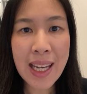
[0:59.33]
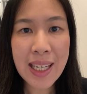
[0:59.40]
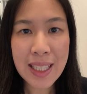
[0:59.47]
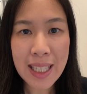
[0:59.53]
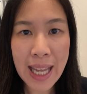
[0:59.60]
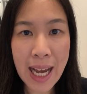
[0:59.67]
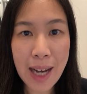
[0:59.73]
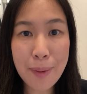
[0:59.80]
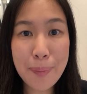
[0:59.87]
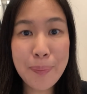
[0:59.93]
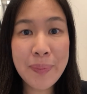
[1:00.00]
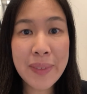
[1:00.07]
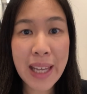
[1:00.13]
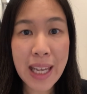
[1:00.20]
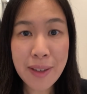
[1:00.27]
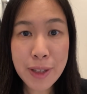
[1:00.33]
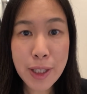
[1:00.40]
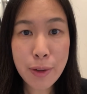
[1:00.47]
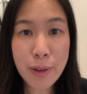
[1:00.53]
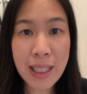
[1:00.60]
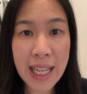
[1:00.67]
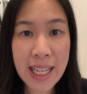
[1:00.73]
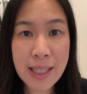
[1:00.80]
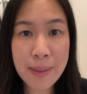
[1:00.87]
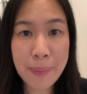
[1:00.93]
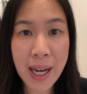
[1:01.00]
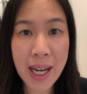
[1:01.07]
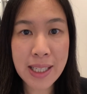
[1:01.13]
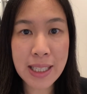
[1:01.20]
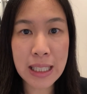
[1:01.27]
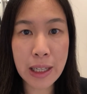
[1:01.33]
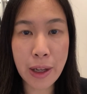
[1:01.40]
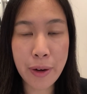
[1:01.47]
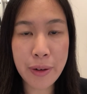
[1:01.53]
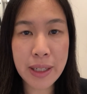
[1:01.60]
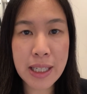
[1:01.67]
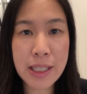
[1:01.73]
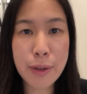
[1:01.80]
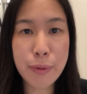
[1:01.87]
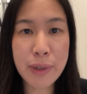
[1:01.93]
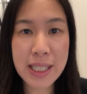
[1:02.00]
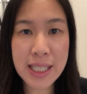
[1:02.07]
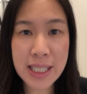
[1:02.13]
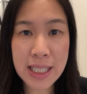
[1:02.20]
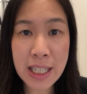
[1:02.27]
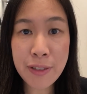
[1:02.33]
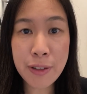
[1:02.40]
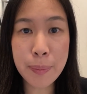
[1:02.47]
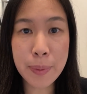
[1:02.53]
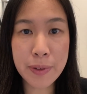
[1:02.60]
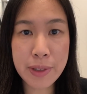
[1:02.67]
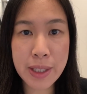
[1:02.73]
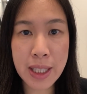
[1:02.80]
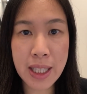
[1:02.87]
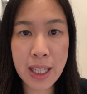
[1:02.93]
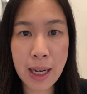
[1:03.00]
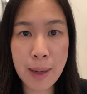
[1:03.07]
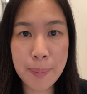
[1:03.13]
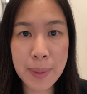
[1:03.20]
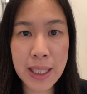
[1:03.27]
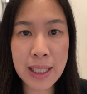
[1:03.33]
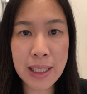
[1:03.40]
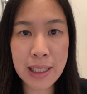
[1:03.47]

Now, if the related party loan is a receivable to the company in